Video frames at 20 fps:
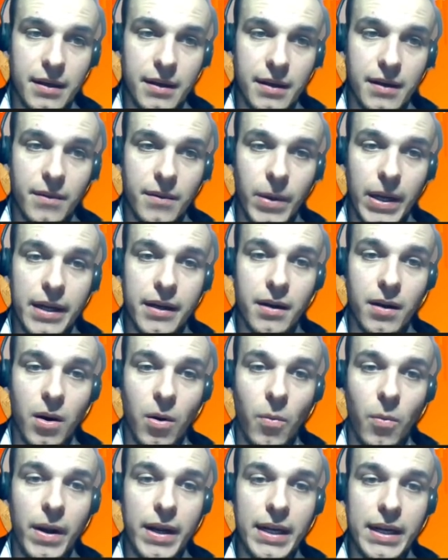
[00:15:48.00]
when
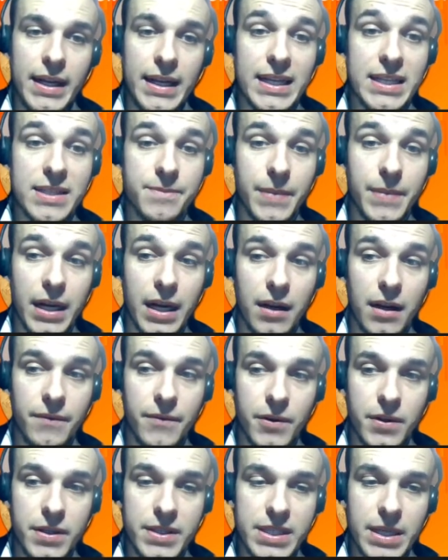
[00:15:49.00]
it has begun,
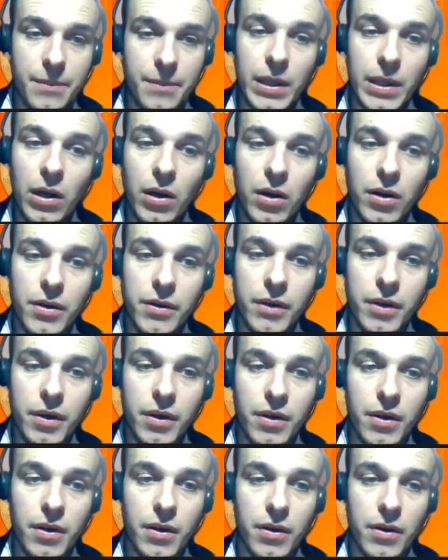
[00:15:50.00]
for example,
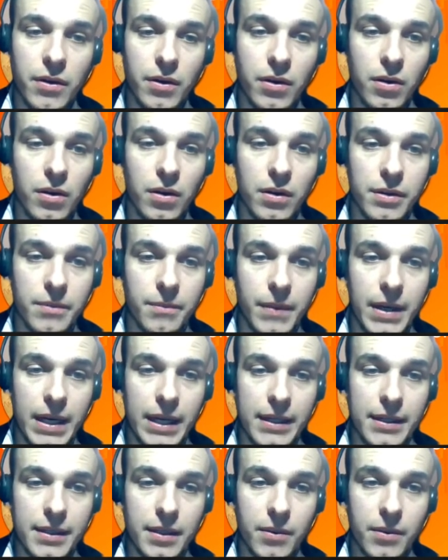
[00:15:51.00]
on gold,
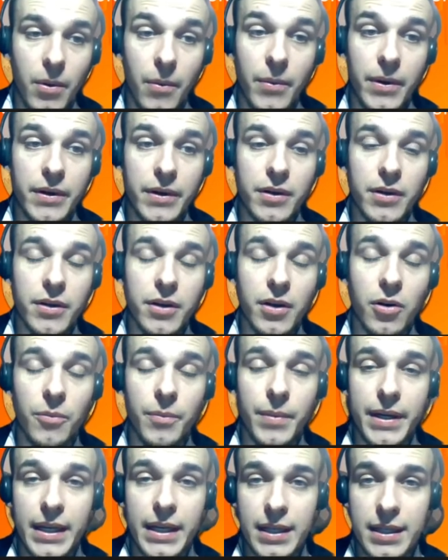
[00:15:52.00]
but we were not
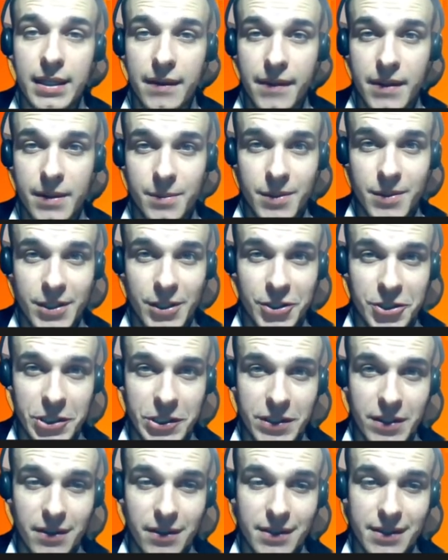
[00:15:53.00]
opening the
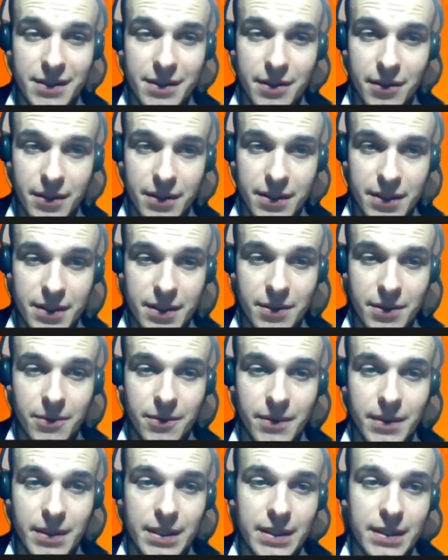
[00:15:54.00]
positions on stocks.
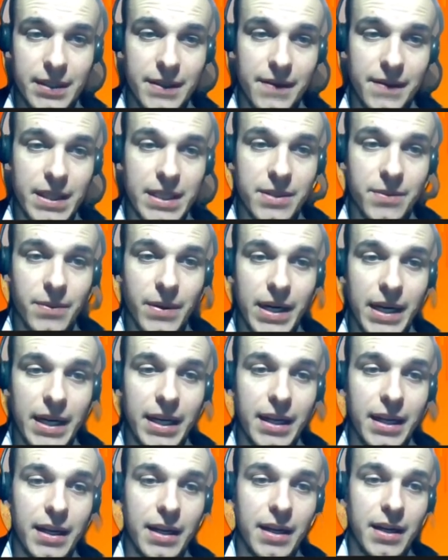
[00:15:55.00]
So that's why
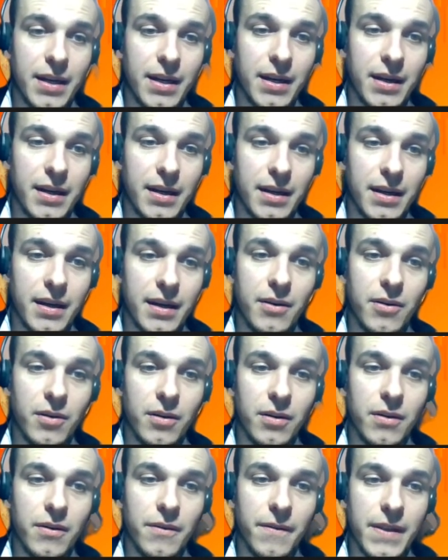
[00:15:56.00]

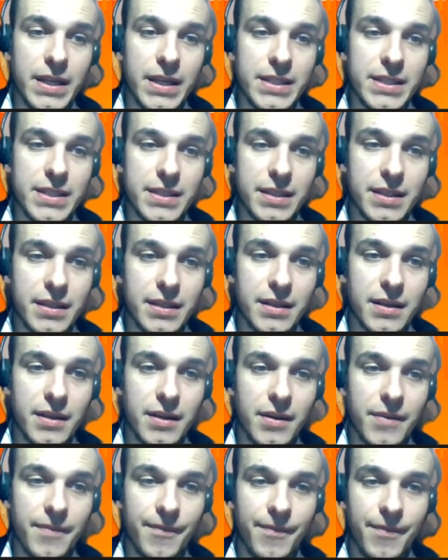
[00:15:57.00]
all of these
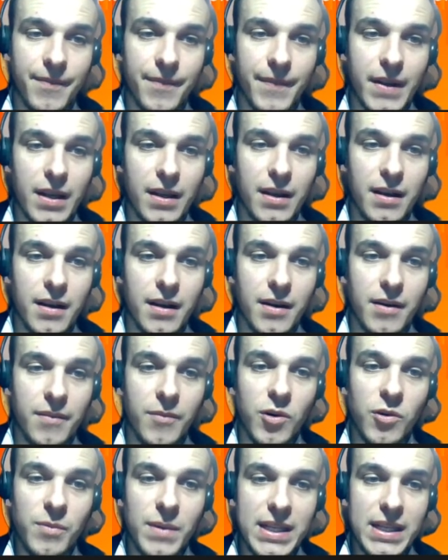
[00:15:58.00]

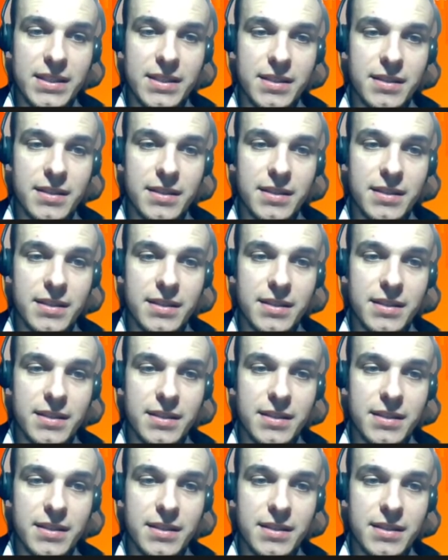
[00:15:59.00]
movements